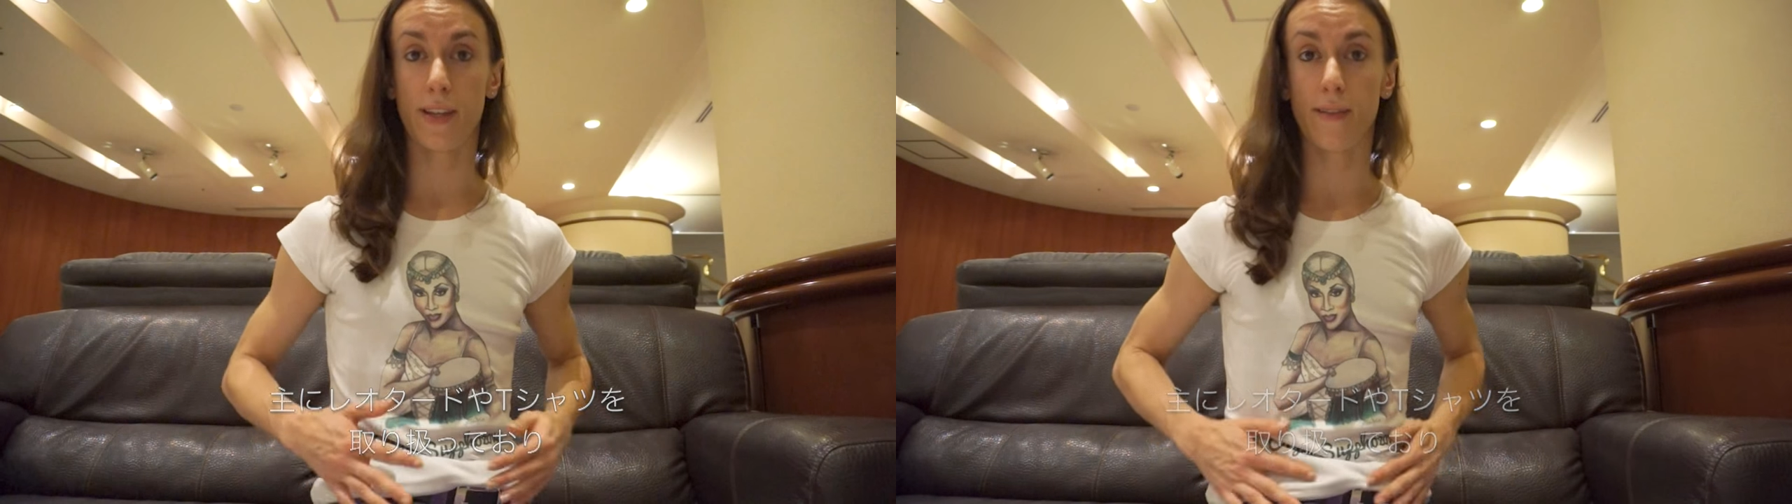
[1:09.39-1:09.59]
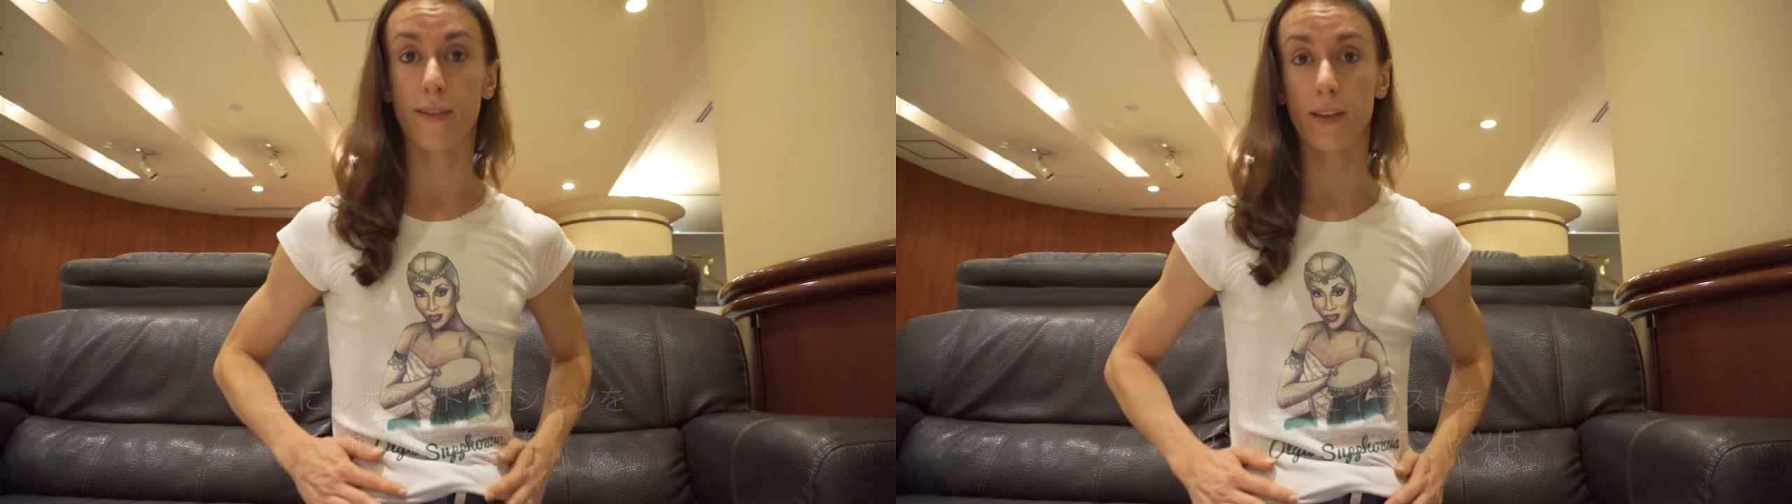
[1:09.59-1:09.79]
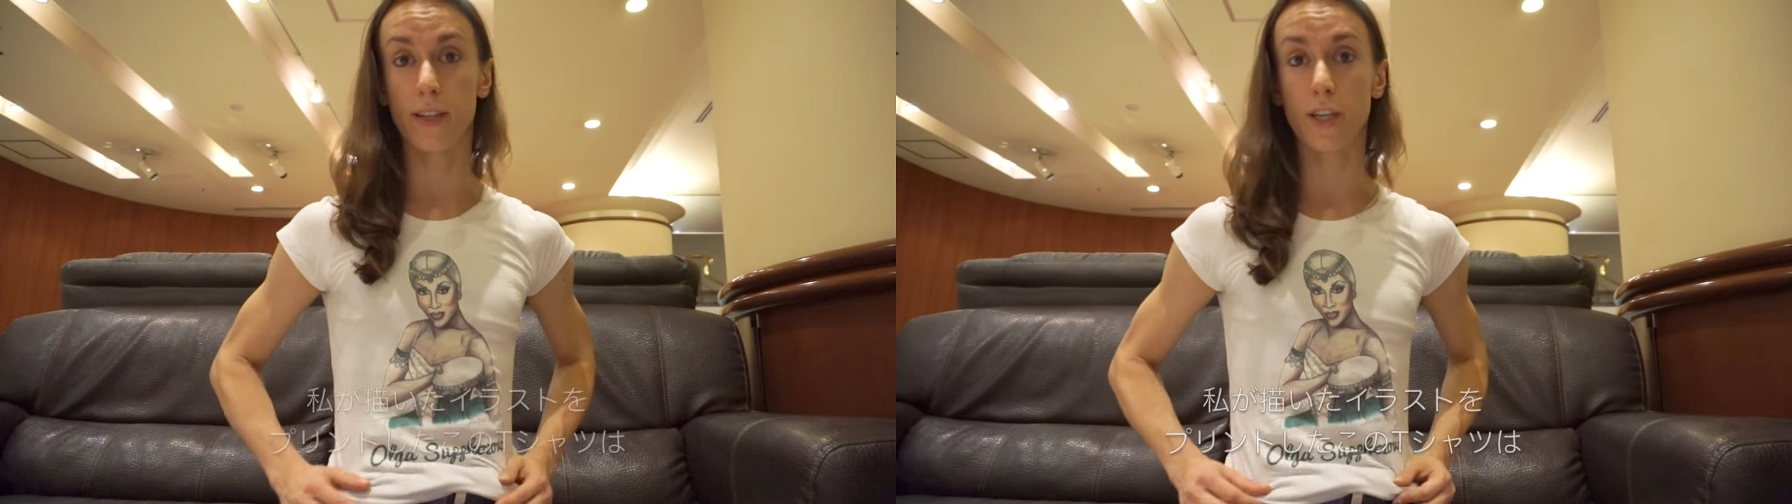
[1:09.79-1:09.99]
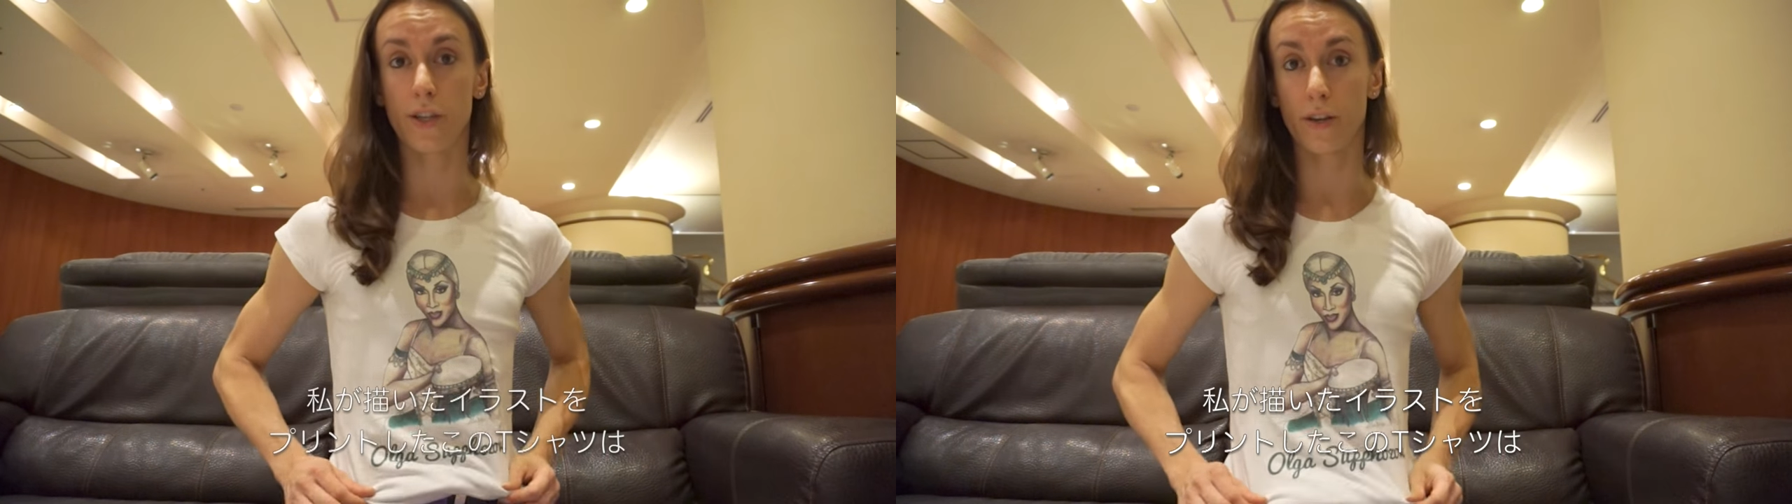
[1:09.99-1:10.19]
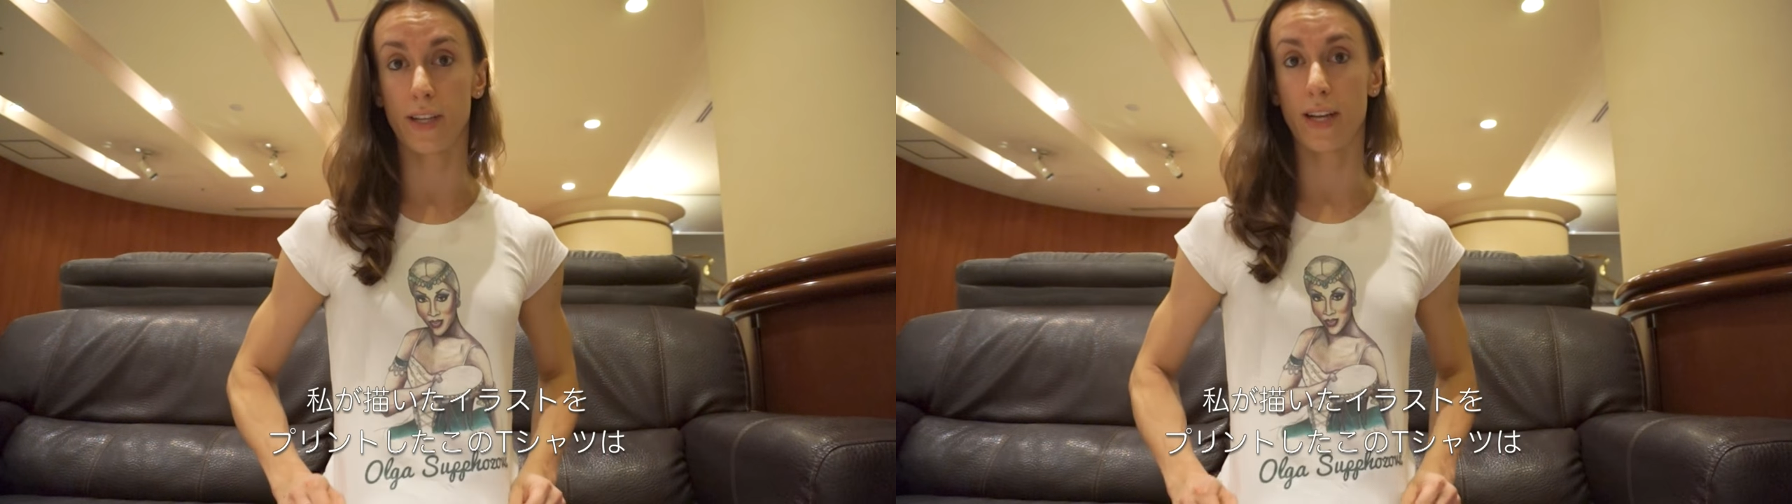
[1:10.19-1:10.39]
This is a
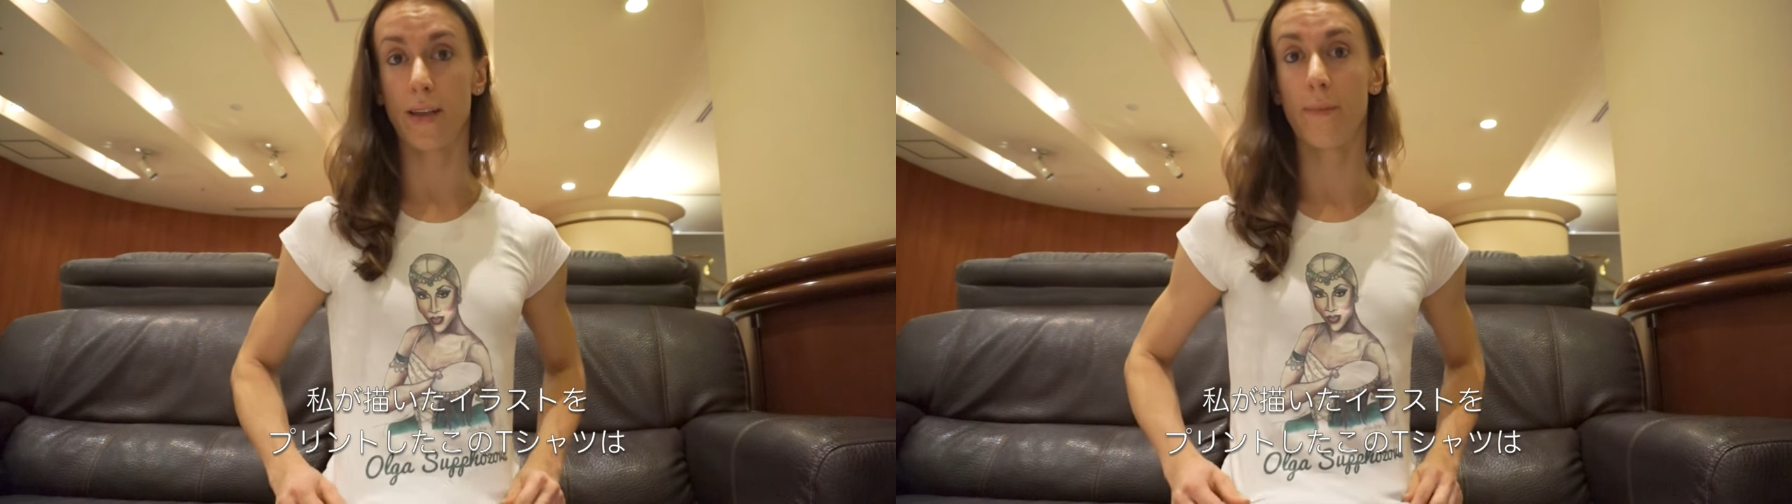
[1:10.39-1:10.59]
t-shirt that I